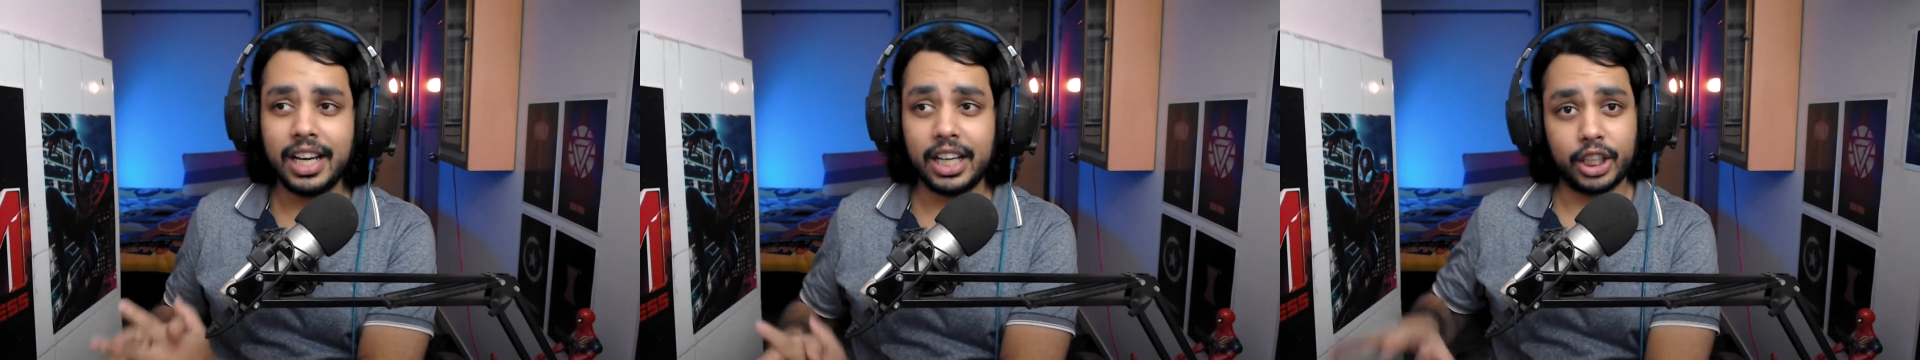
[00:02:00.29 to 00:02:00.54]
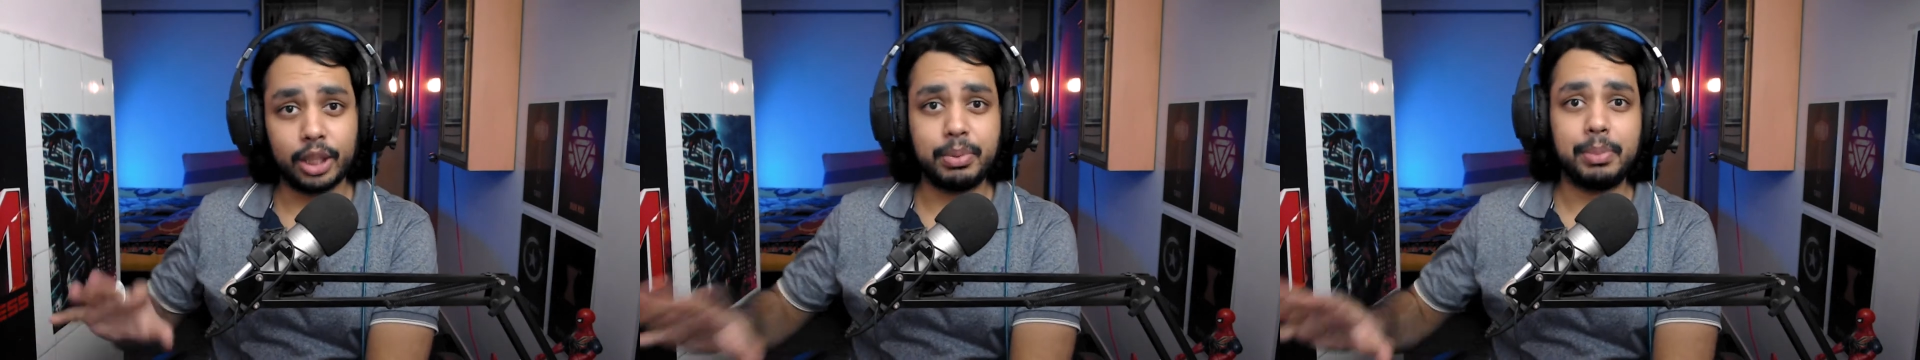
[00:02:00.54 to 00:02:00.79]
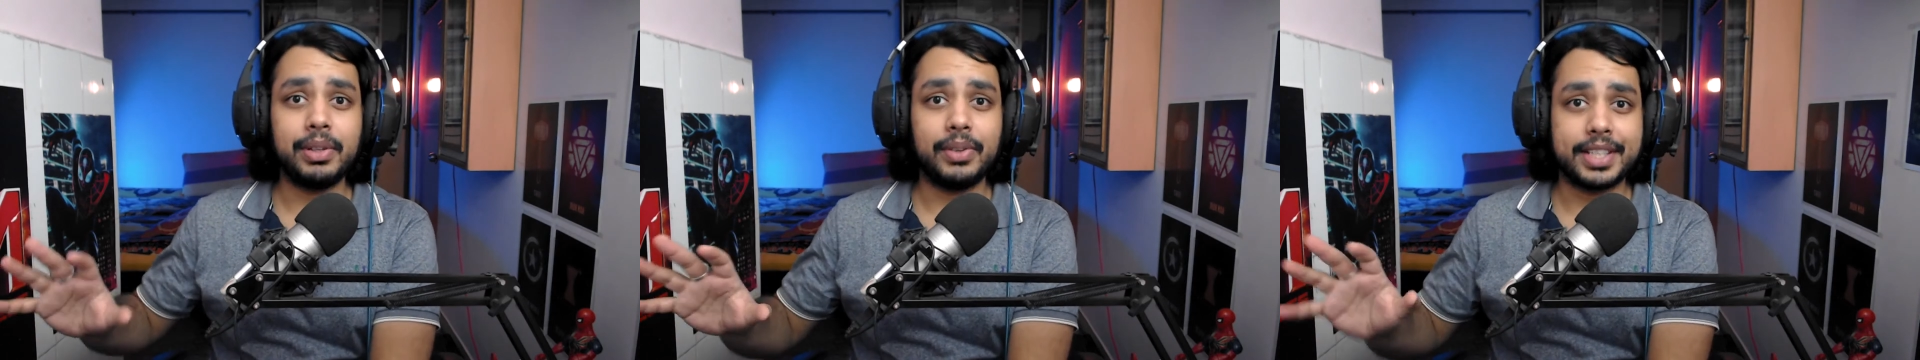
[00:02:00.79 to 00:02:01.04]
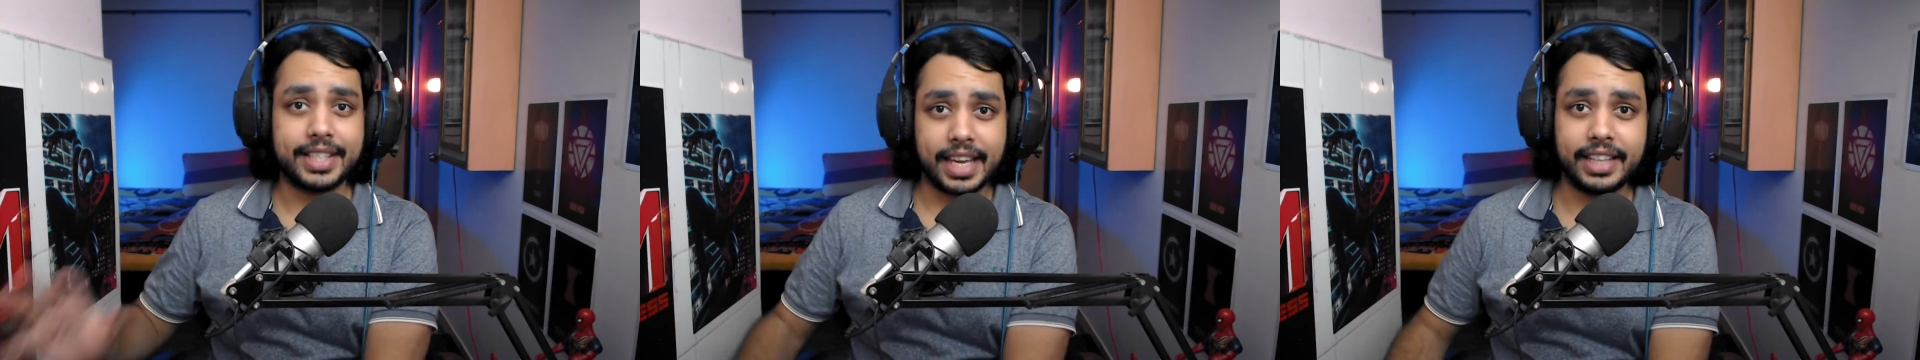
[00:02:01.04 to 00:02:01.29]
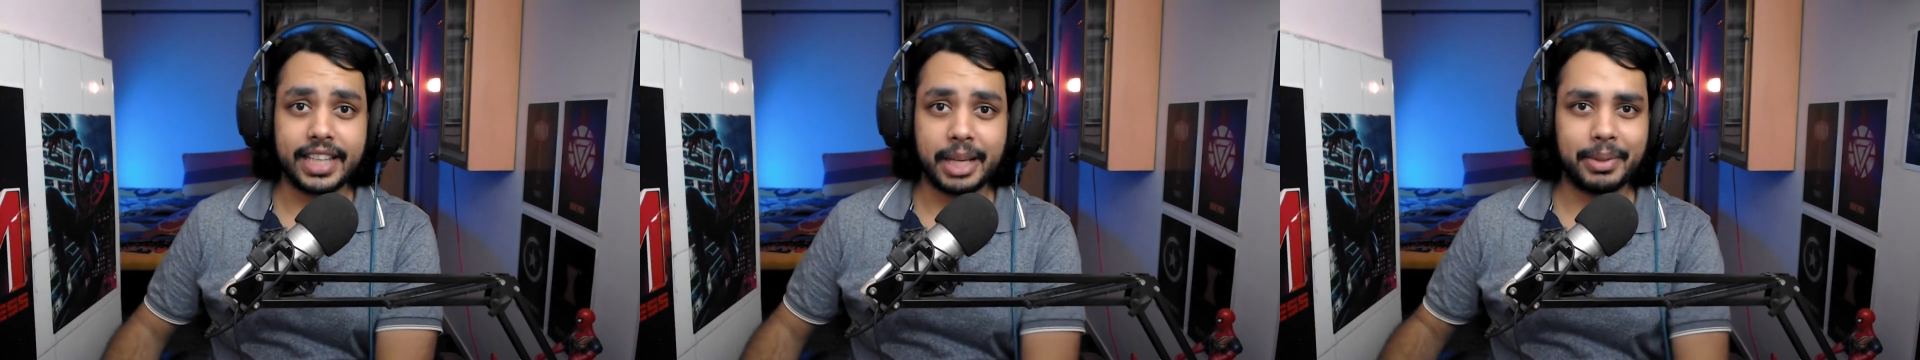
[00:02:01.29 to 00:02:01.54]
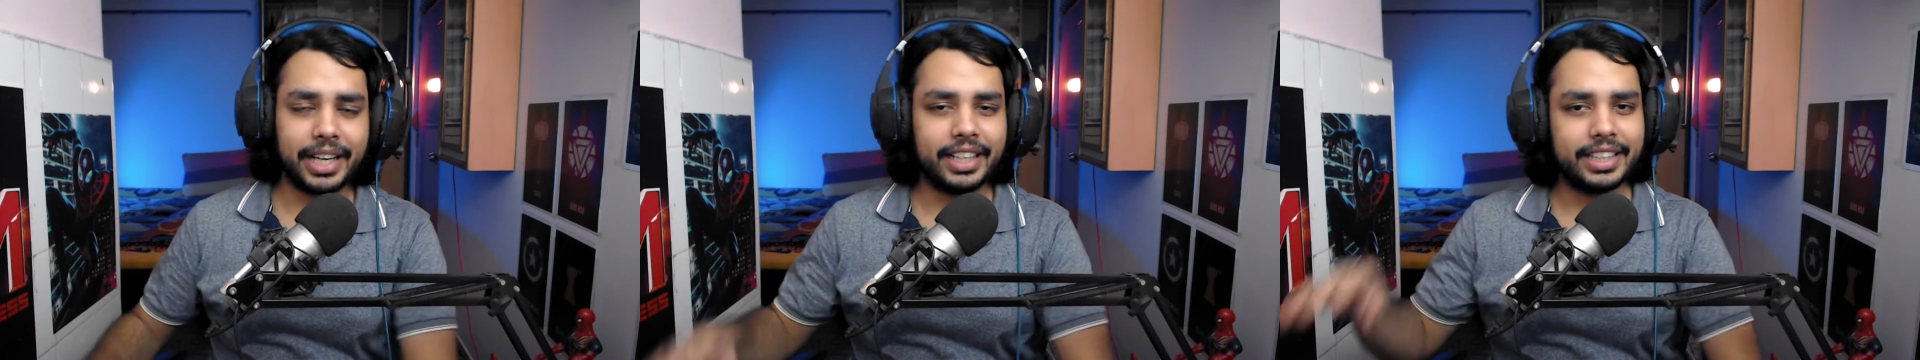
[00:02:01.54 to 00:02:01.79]
A lot of people were saying
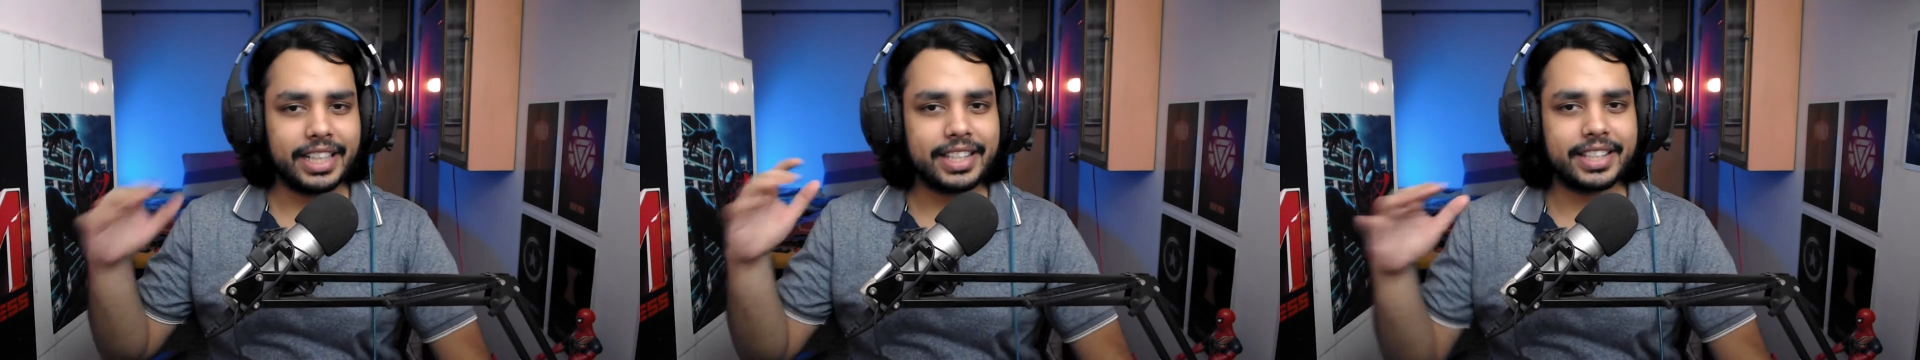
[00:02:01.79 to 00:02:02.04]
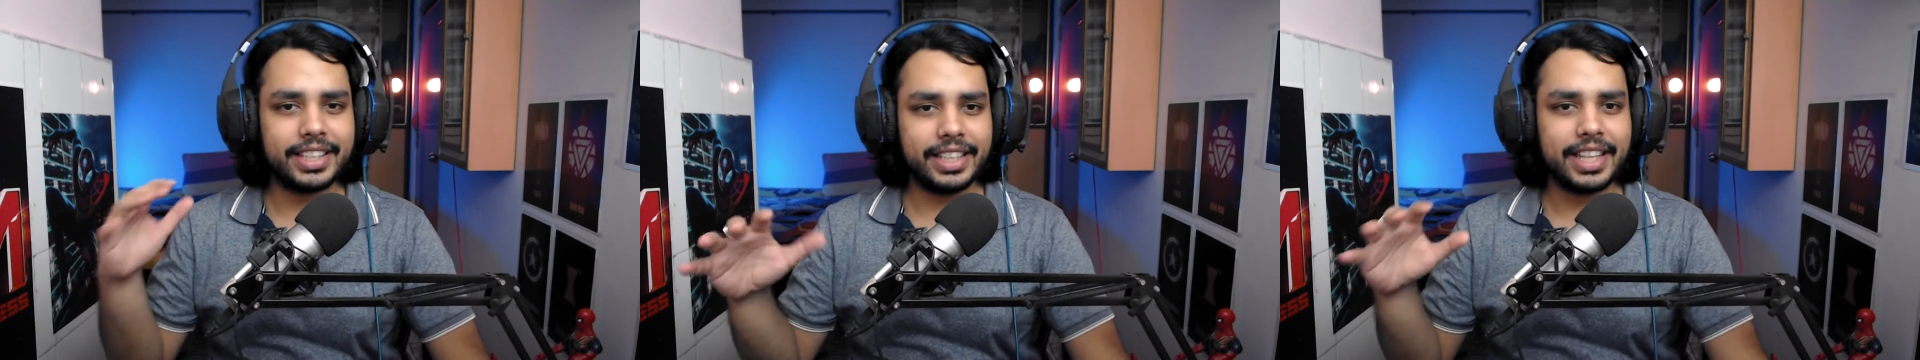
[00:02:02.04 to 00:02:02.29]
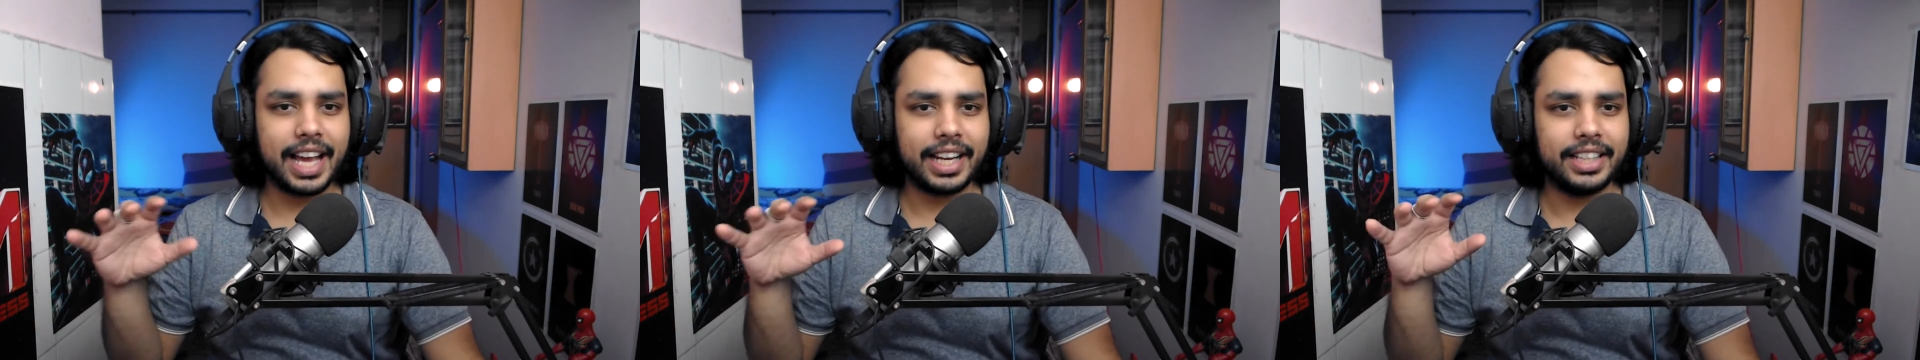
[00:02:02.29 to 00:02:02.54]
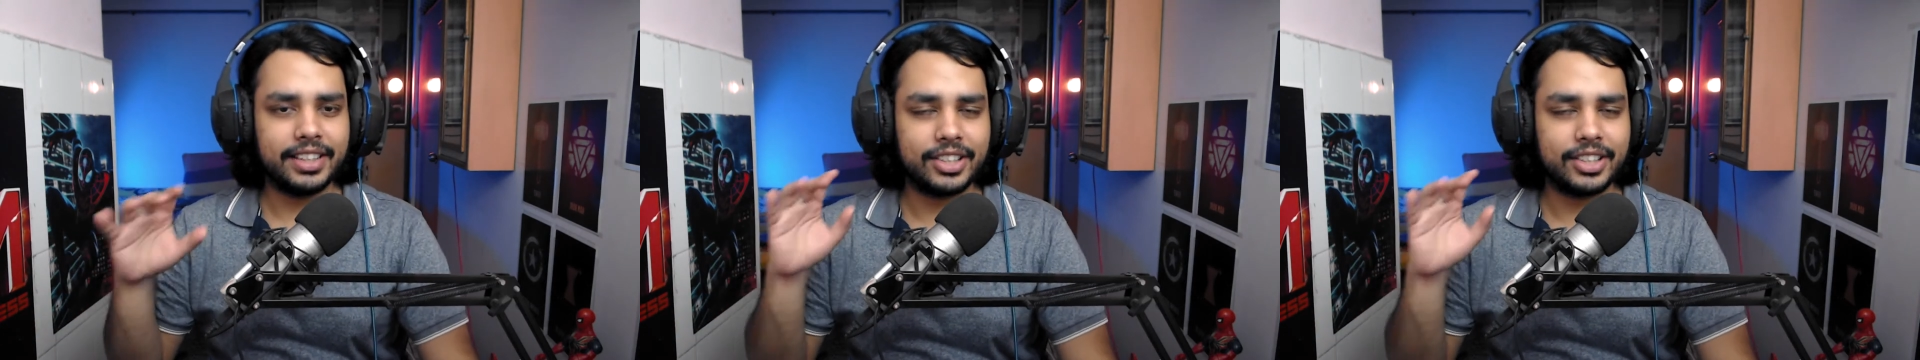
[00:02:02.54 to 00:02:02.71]
that, but I didn't see that in the